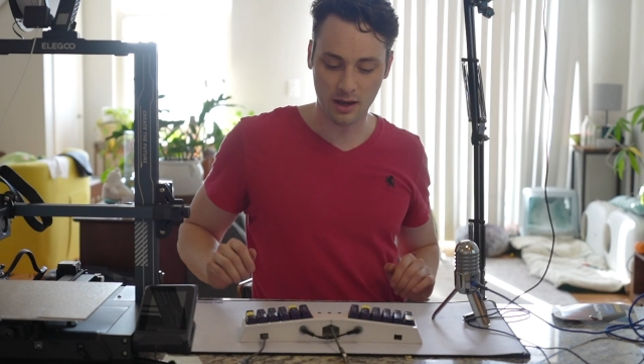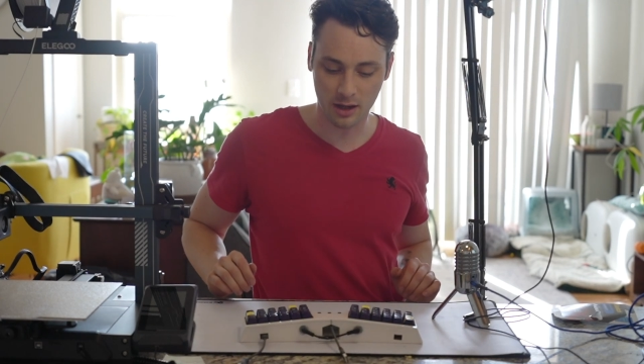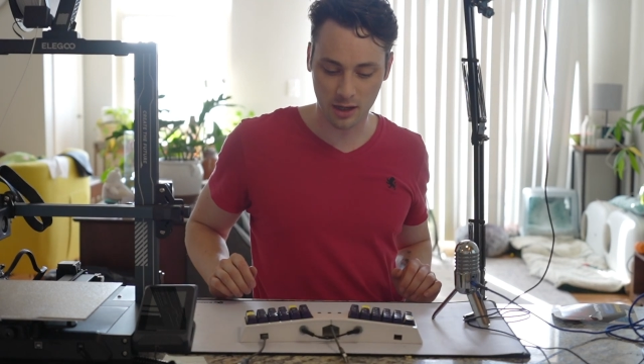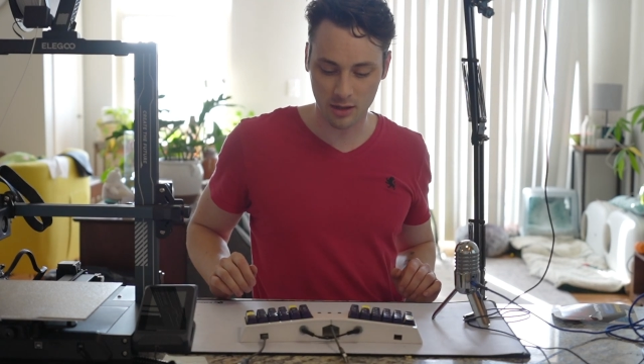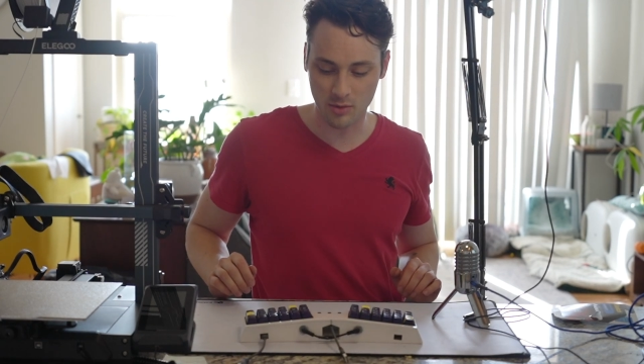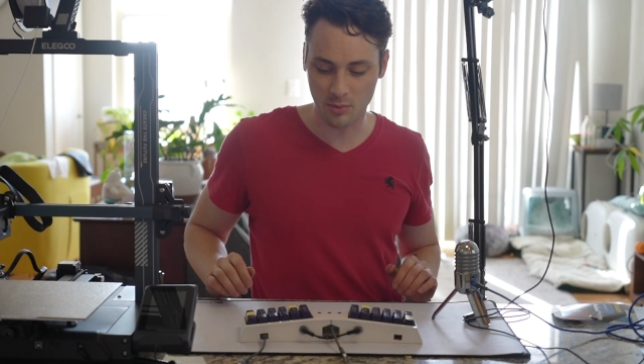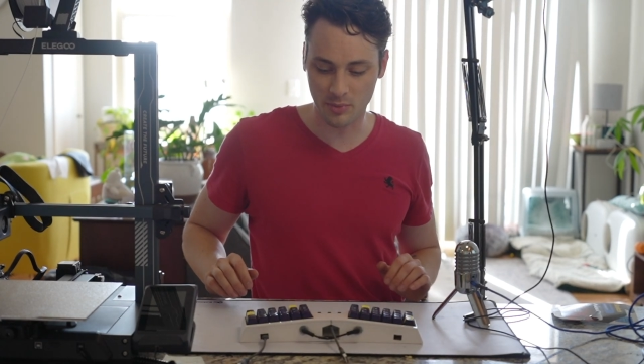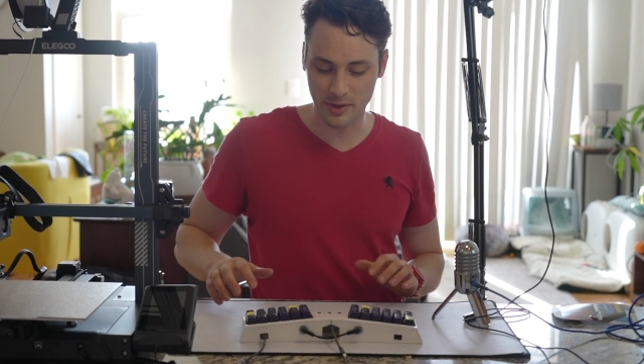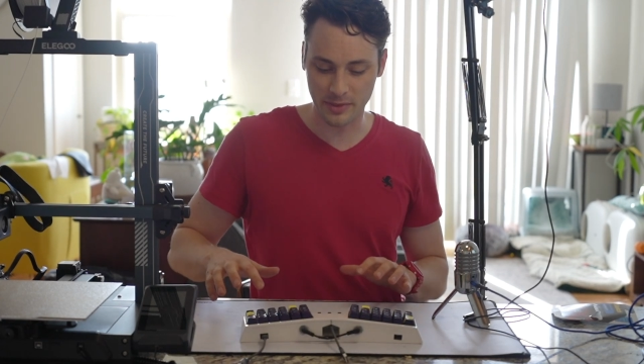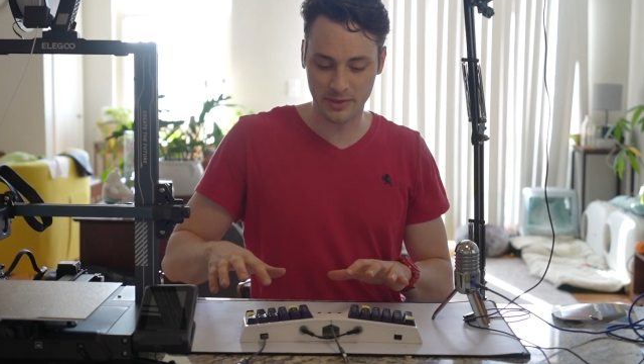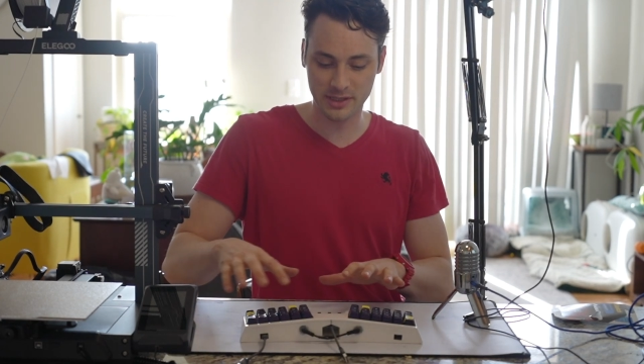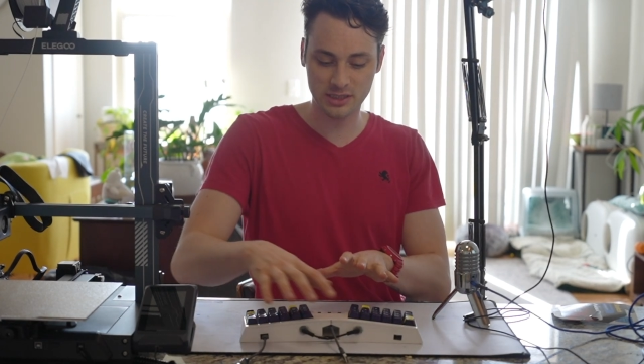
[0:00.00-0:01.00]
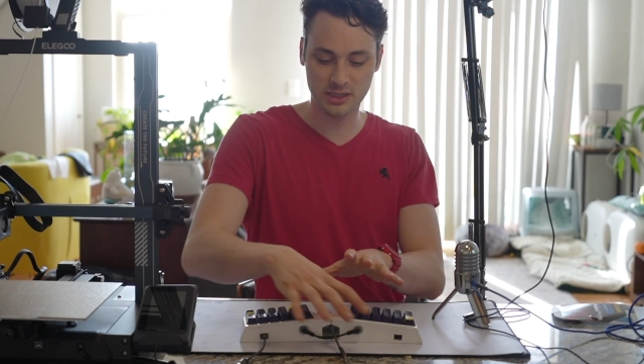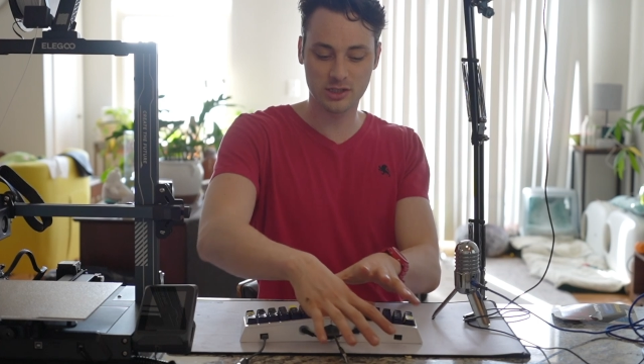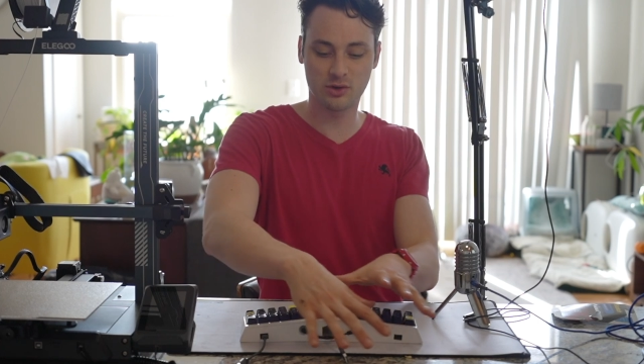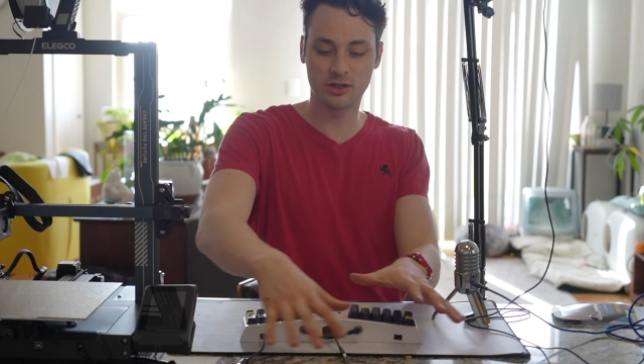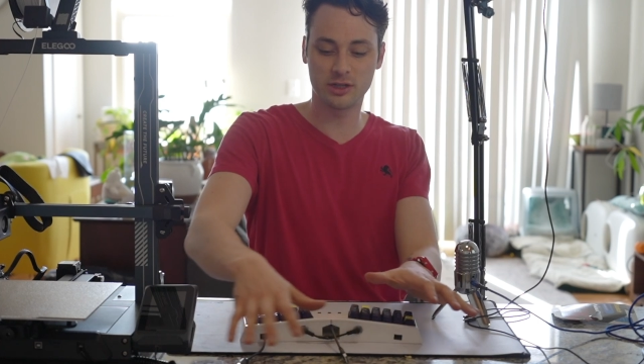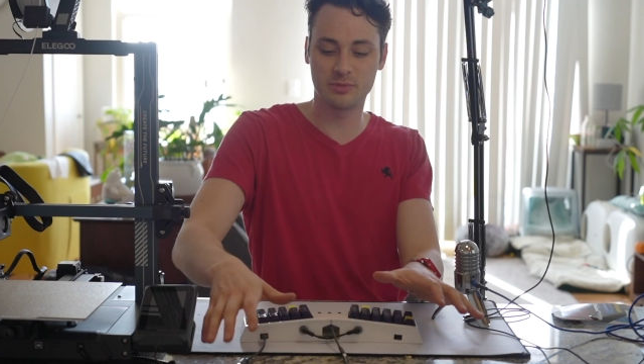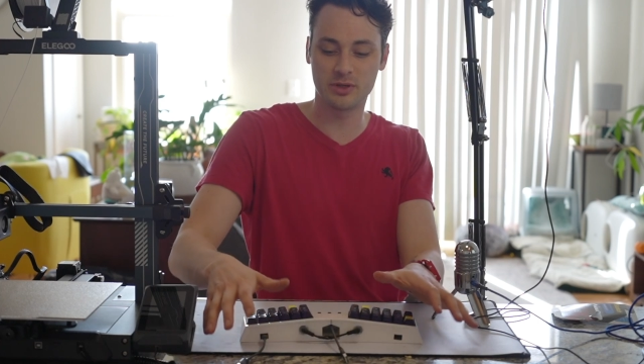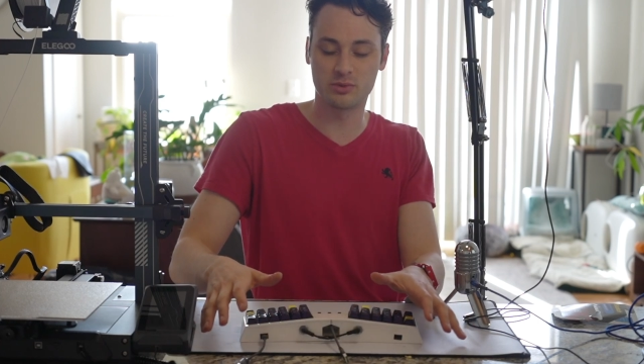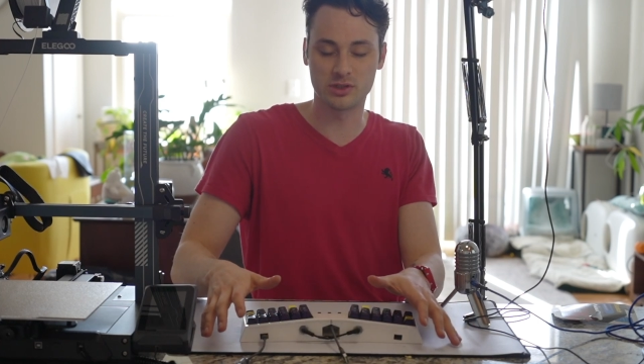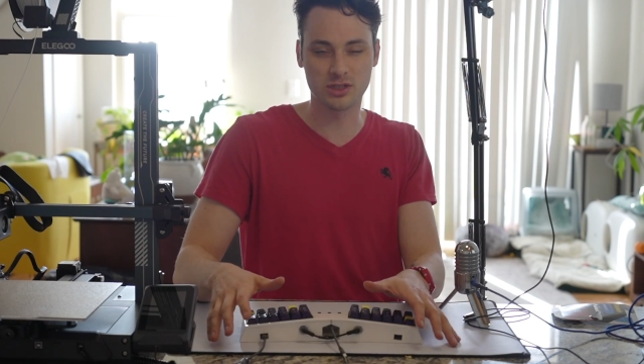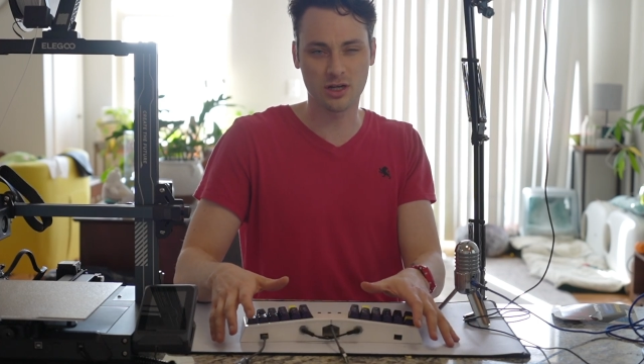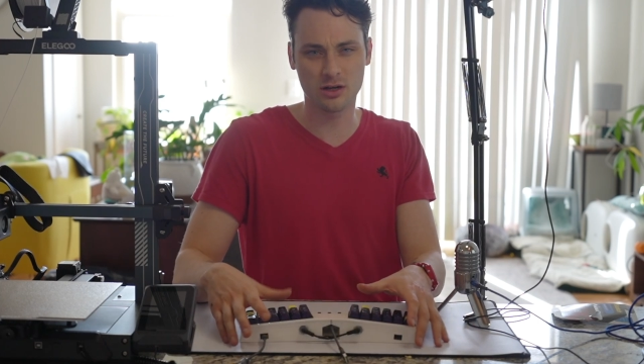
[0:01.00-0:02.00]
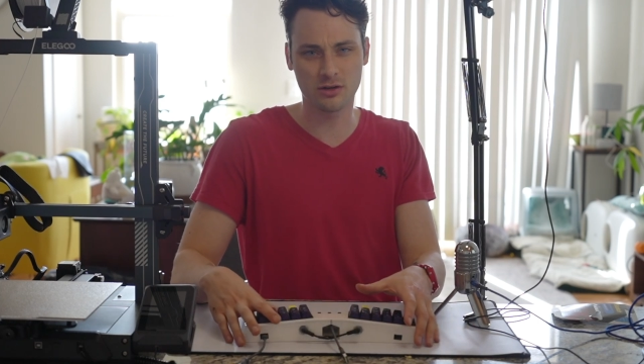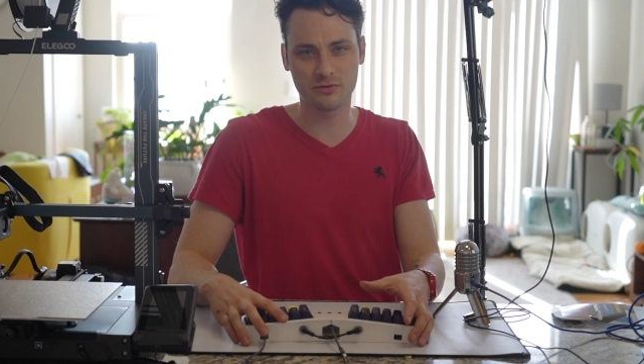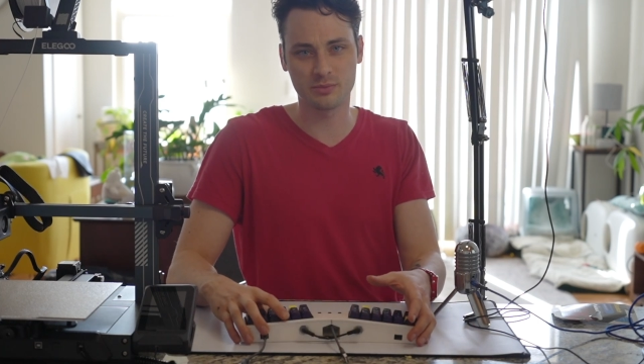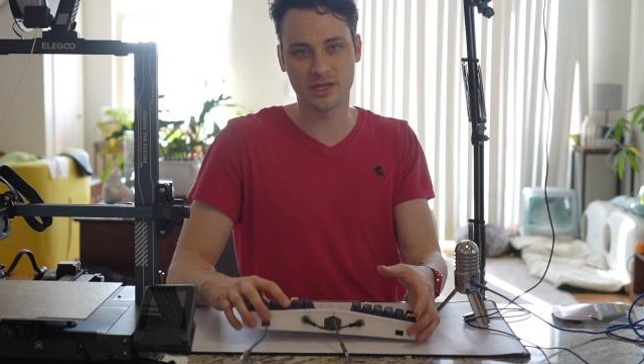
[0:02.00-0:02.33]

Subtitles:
But this is going to be resolved